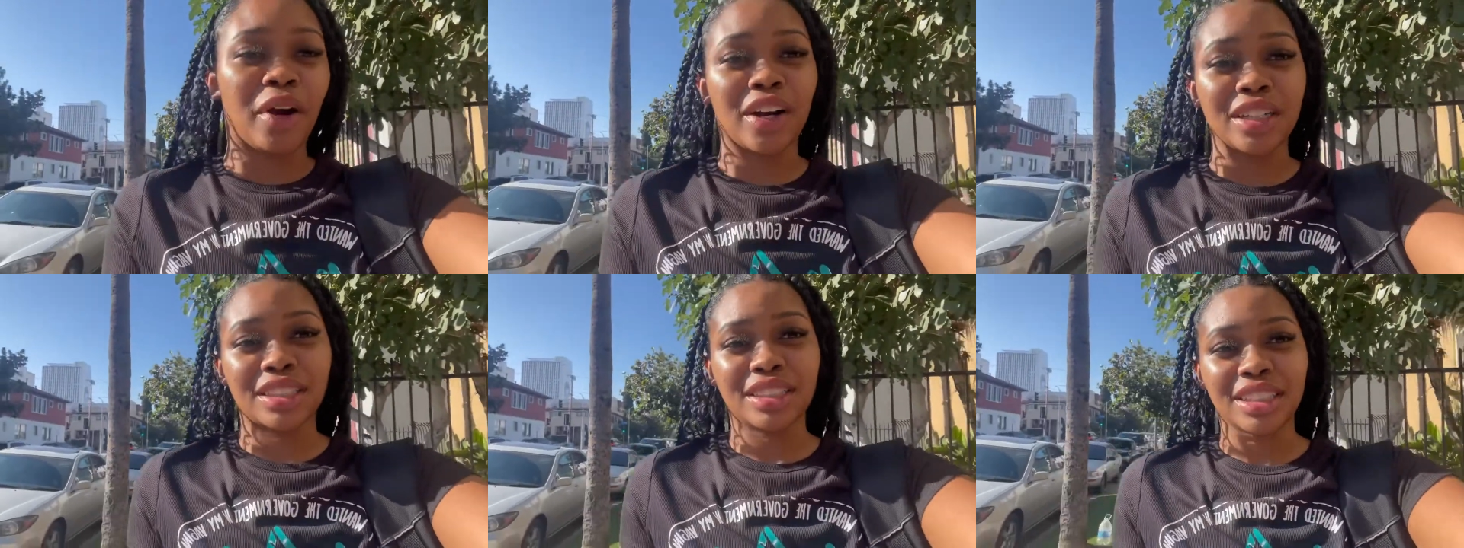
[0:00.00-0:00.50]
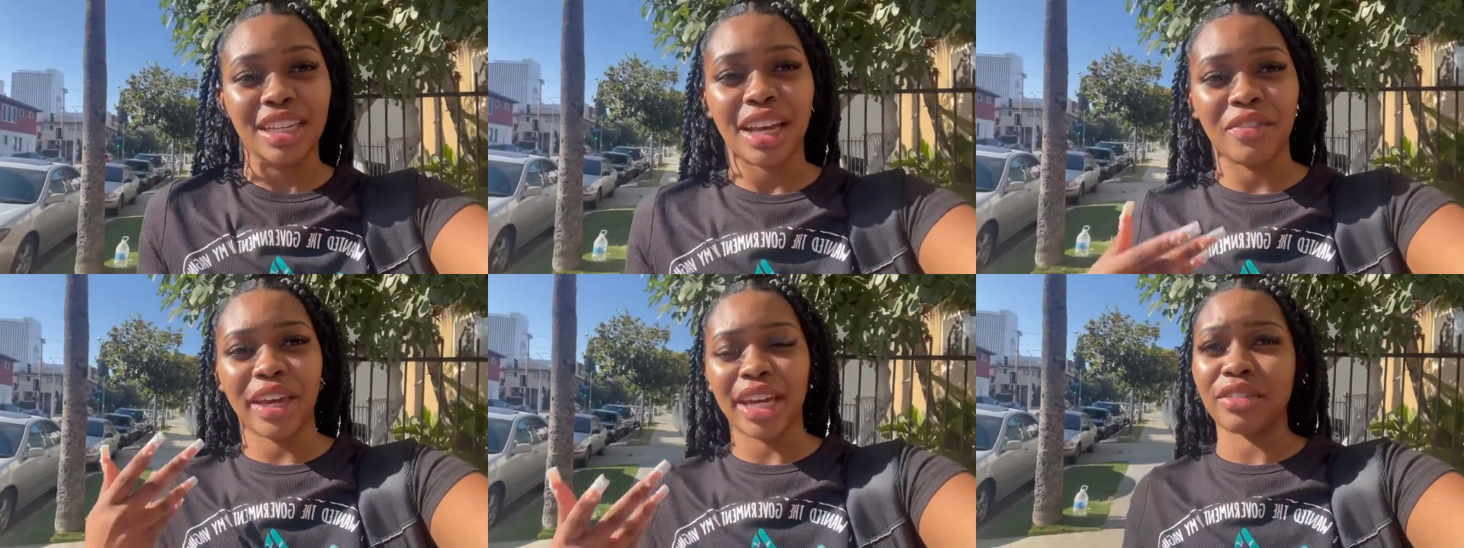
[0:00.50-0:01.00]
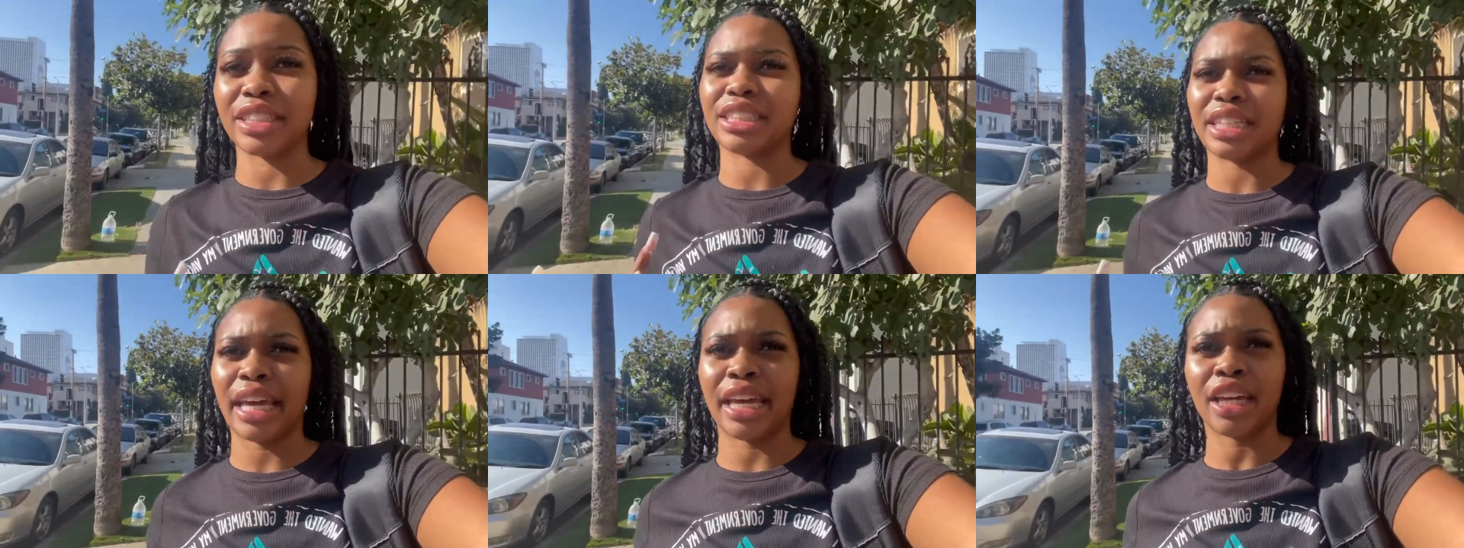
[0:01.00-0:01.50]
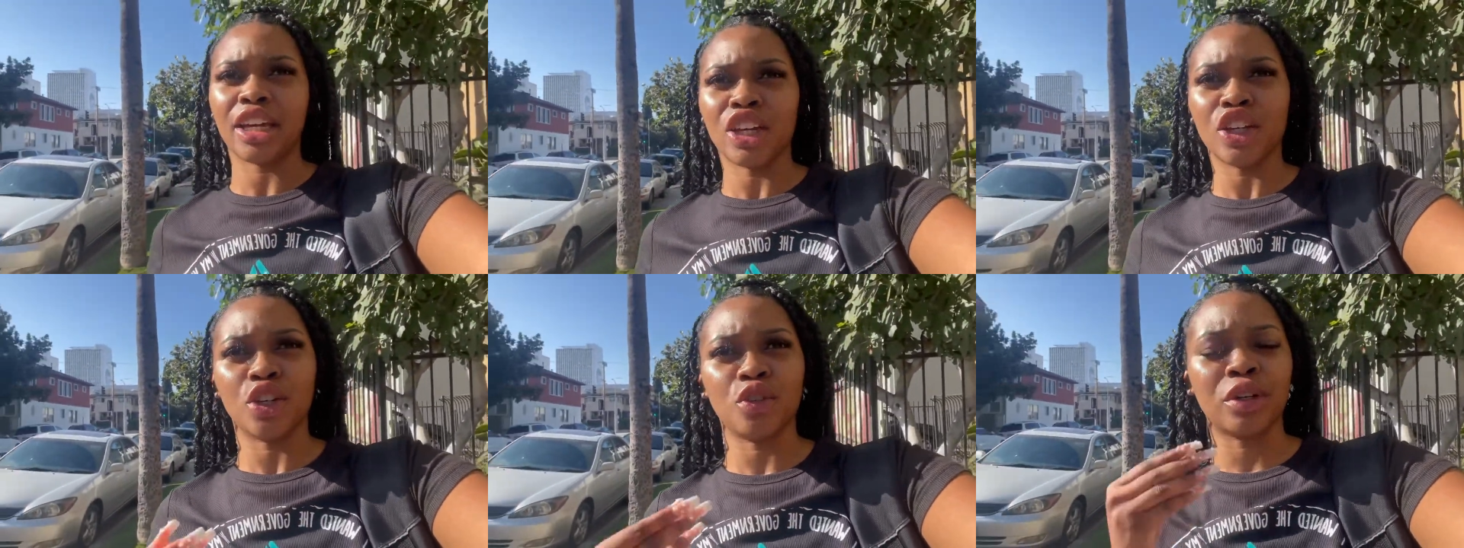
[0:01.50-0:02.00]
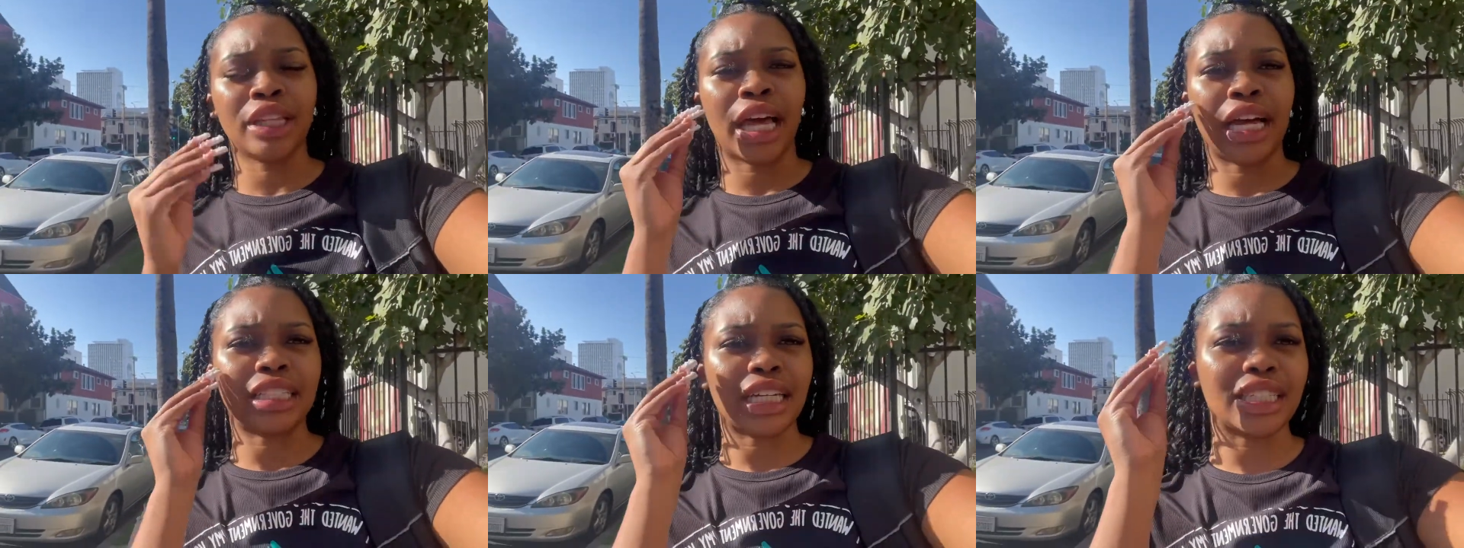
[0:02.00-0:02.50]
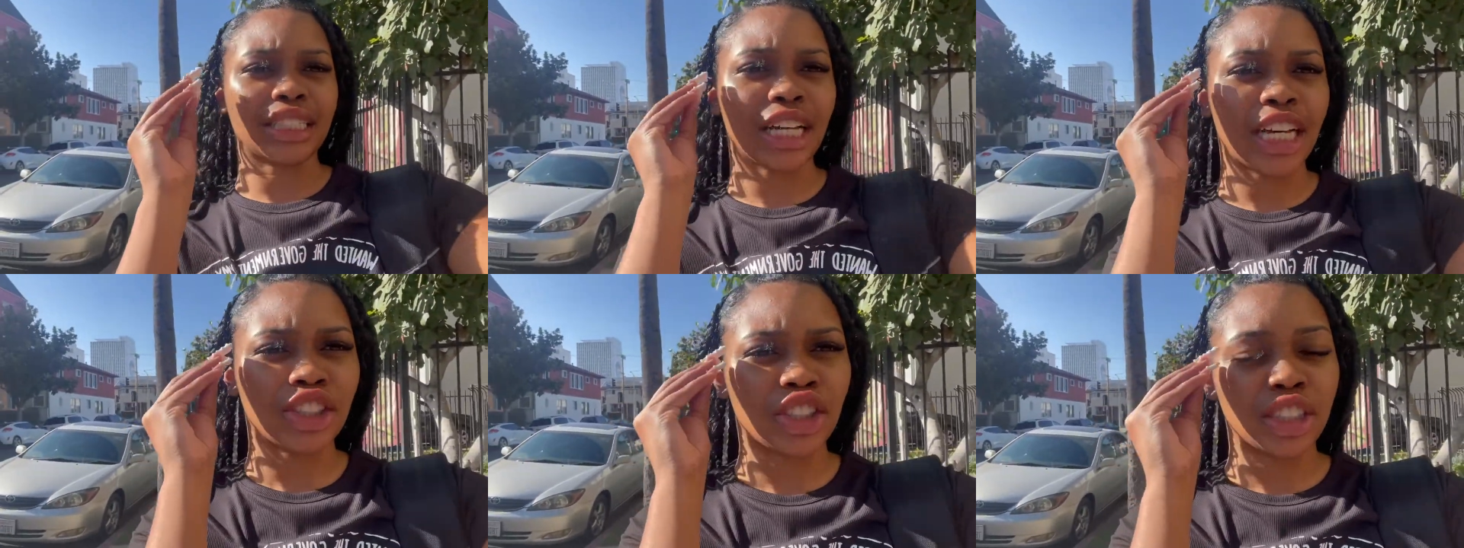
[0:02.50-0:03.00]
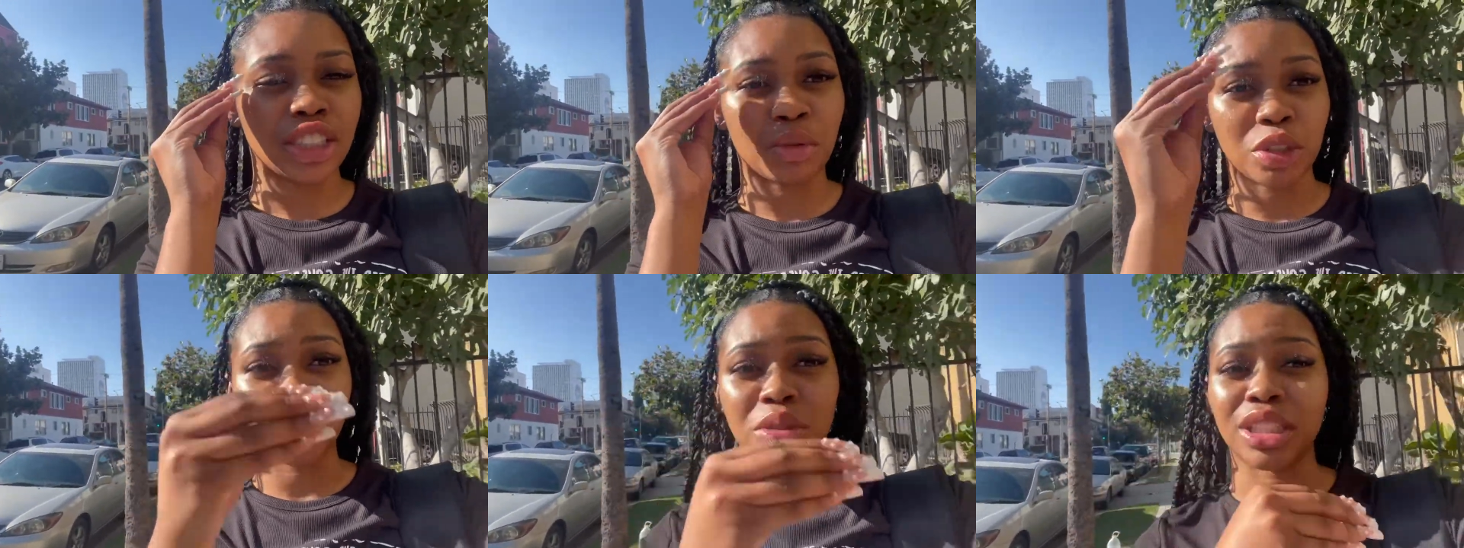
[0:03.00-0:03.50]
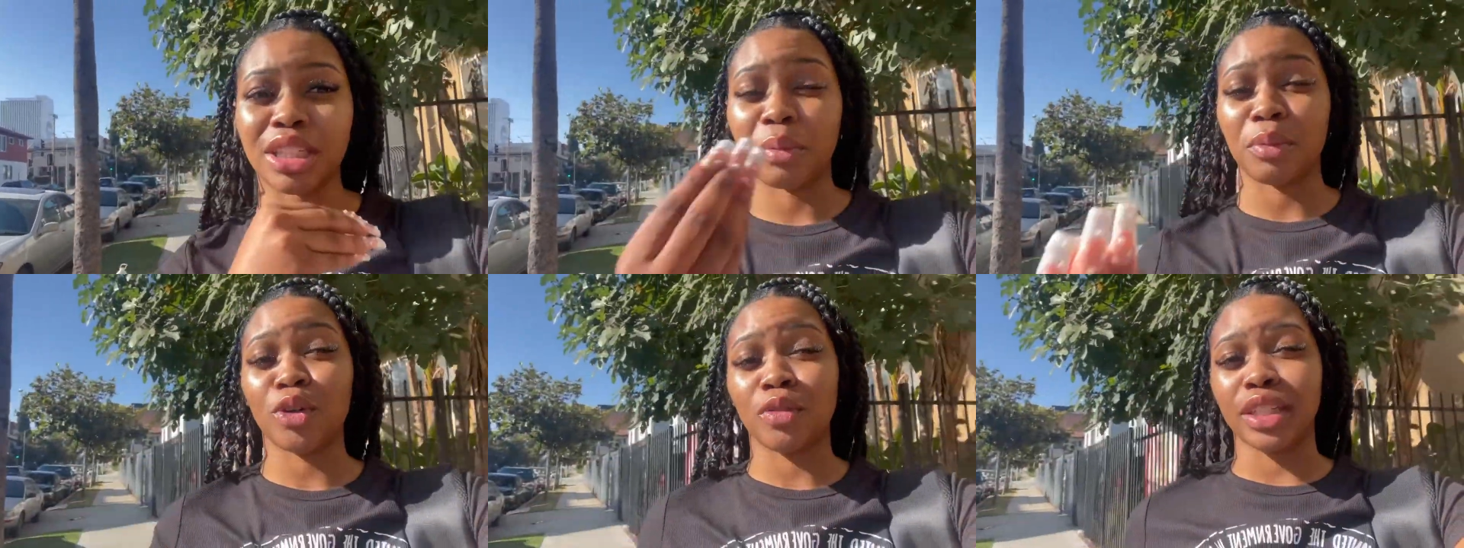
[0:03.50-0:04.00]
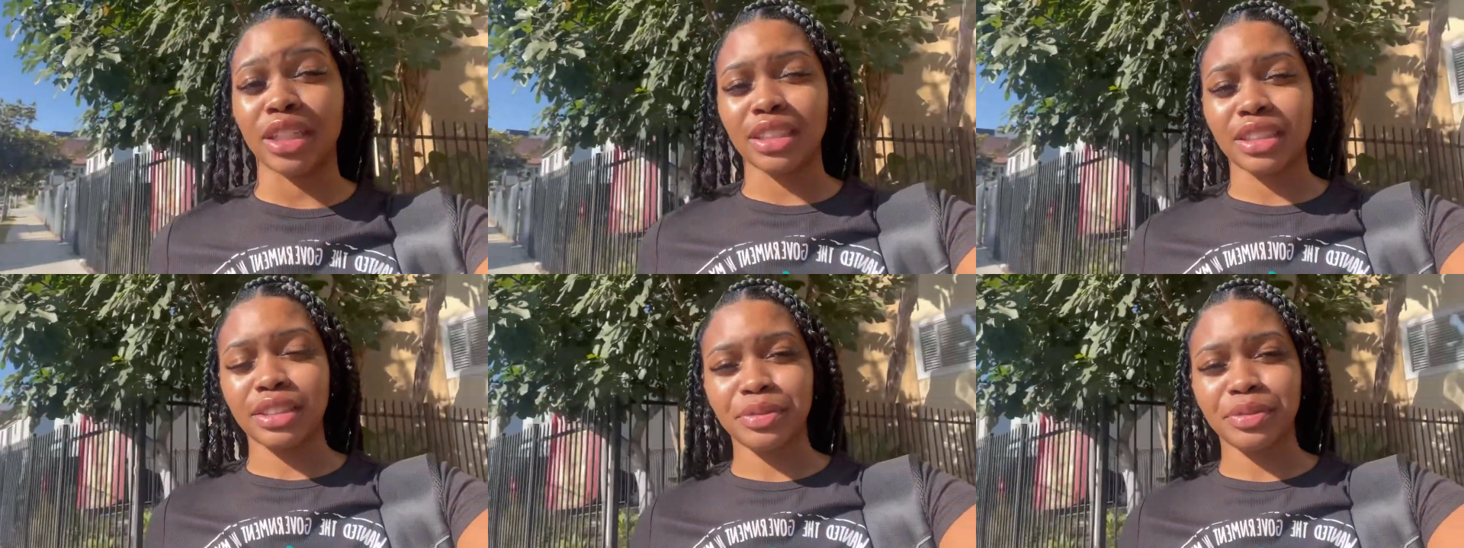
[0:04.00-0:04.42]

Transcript: parts of every state, you realize that it's not just what you see ooh, in movies.